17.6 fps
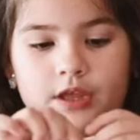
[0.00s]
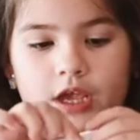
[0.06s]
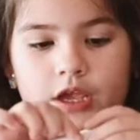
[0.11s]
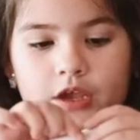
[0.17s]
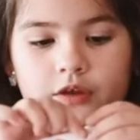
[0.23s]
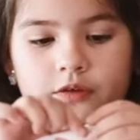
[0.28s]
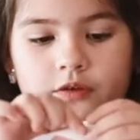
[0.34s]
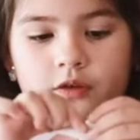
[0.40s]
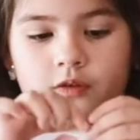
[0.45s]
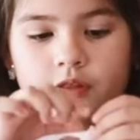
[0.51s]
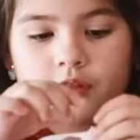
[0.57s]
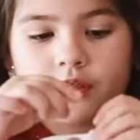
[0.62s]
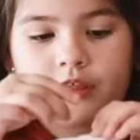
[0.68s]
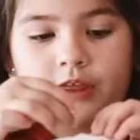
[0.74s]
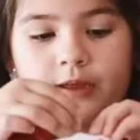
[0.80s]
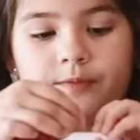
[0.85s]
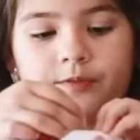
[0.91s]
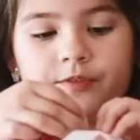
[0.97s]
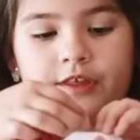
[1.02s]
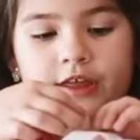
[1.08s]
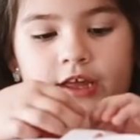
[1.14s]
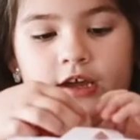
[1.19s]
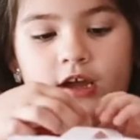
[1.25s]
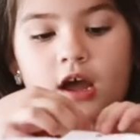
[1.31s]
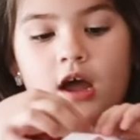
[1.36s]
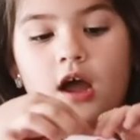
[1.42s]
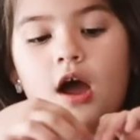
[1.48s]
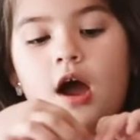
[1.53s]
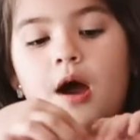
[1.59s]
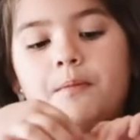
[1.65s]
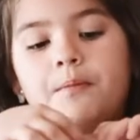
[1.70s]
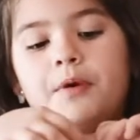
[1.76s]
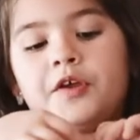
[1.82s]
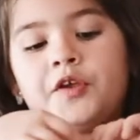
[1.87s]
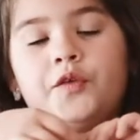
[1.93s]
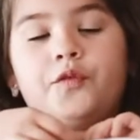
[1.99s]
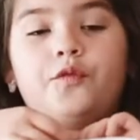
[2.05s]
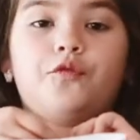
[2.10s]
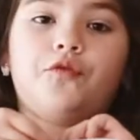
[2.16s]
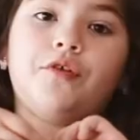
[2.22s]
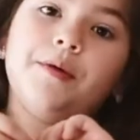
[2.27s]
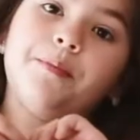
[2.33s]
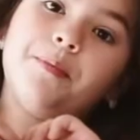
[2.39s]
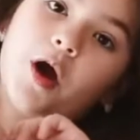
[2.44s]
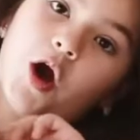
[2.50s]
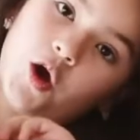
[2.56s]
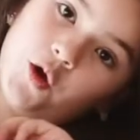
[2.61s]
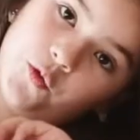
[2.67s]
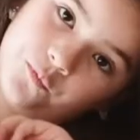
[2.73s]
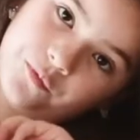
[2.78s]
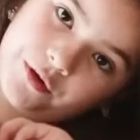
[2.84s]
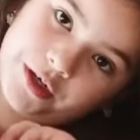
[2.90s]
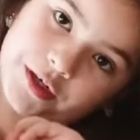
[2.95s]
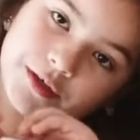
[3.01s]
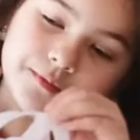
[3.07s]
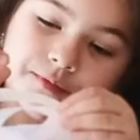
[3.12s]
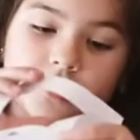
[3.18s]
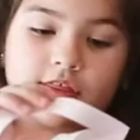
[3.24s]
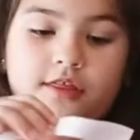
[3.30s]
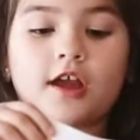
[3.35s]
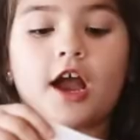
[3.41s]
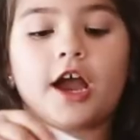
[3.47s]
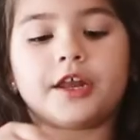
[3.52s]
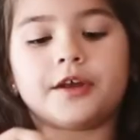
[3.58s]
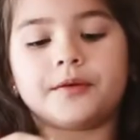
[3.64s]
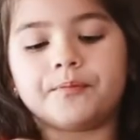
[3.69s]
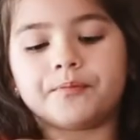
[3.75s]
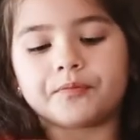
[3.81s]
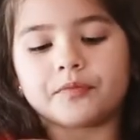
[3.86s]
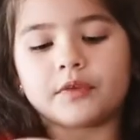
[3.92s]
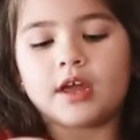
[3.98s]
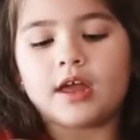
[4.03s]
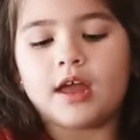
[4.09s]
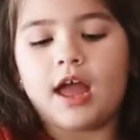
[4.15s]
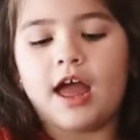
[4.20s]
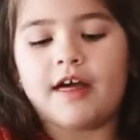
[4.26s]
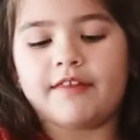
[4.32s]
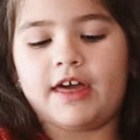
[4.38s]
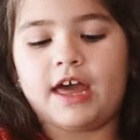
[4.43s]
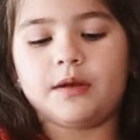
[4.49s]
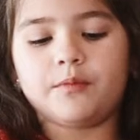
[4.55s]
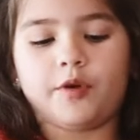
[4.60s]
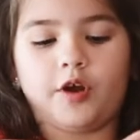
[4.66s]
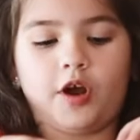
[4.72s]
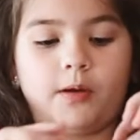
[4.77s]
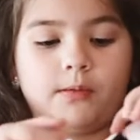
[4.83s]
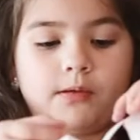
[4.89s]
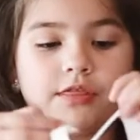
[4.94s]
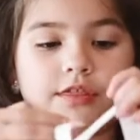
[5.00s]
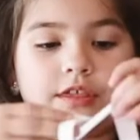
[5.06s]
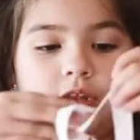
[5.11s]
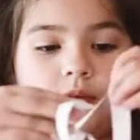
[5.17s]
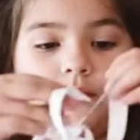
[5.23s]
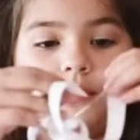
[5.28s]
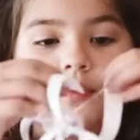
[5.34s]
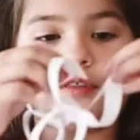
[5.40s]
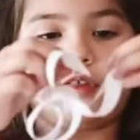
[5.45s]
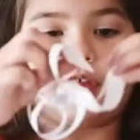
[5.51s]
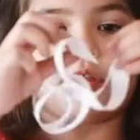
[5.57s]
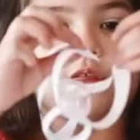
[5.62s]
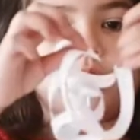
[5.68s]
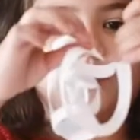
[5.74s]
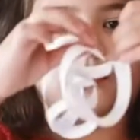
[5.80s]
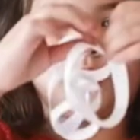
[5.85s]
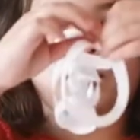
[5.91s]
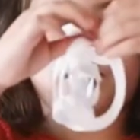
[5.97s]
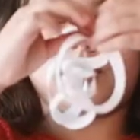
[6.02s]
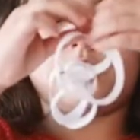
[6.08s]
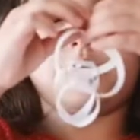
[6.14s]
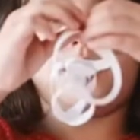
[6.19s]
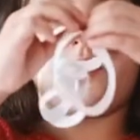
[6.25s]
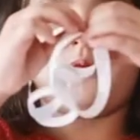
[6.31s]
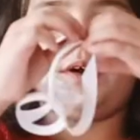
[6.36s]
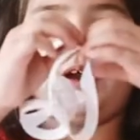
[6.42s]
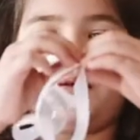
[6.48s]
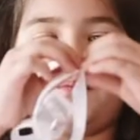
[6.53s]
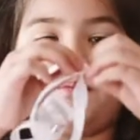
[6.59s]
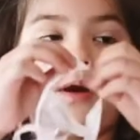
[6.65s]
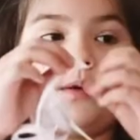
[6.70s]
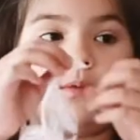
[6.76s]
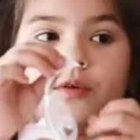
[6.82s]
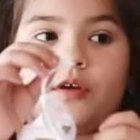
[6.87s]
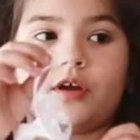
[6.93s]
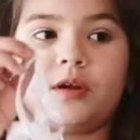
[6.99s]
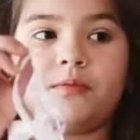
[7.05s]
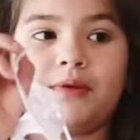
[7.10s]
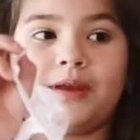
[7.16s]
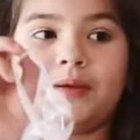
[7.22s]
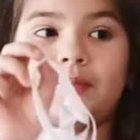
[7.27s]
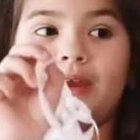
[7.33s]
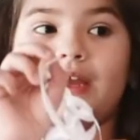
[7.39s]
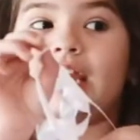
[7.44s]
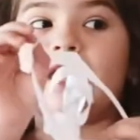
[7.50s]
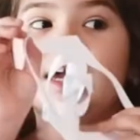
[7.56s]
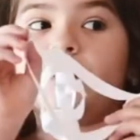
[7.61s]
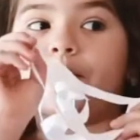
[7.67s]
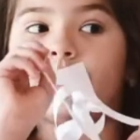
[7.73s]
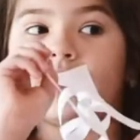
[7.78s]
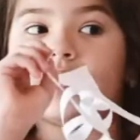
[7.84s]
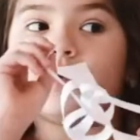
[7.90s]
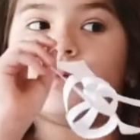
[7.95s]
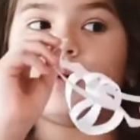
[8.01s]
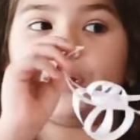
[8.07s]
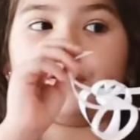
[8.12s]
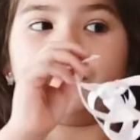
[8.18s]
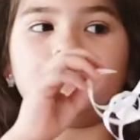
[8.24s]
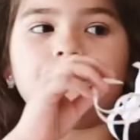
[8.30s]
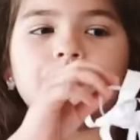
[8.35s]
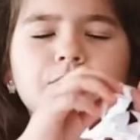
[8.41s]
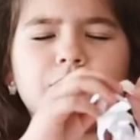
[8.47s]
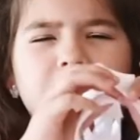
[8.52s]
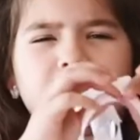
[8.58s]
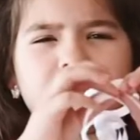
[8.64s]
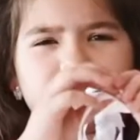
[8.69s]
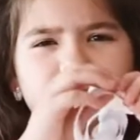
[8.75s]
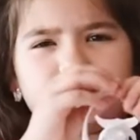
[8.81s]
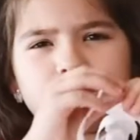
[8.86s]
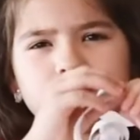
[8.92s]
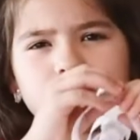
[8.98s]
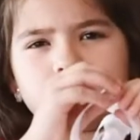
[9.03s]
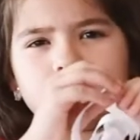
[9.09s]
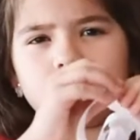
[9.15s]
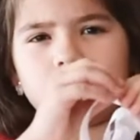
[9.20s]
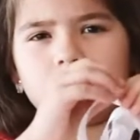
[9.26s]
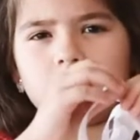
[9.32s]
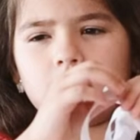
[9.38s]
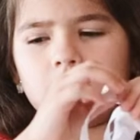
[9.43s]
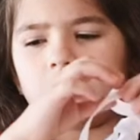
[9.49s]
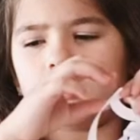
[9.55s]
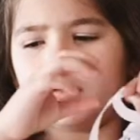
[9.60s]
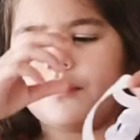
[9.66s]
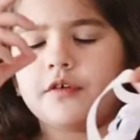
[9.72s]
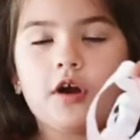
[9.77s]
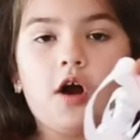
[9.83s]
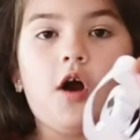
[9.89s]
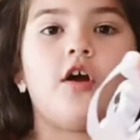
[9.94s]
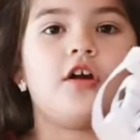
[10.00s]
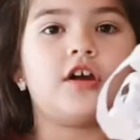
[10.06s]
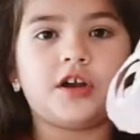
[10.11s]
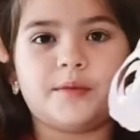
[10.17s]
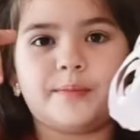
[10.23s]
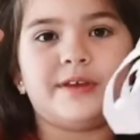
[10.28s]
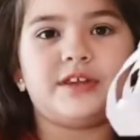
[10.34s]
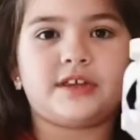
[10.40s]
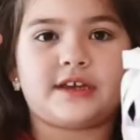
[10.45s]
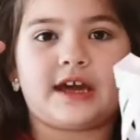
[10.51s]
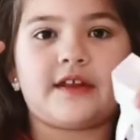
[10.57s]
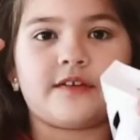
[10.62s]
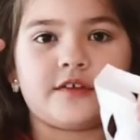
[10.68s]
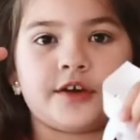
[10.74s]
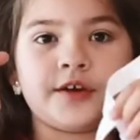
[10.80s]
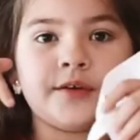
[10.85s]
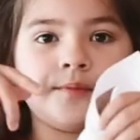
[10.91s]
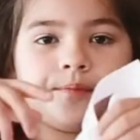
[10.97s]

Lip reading: you do the same thing, but you flip over the side. And then we're almost done with this little snowflake, but we're going to be making a big one. Like, they're all going to be together.